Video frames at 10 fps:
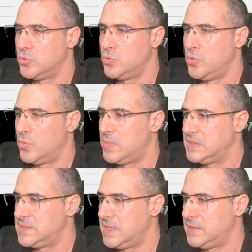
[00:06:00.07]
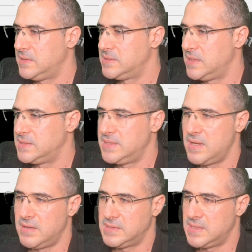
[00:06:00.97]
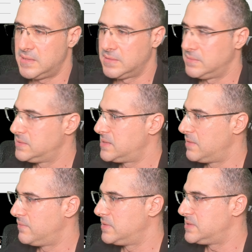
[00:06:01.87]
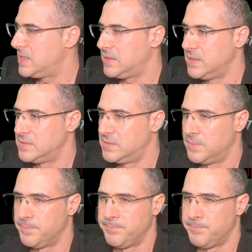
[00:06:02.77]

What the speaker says: to global settings, then Sierra chart server settings.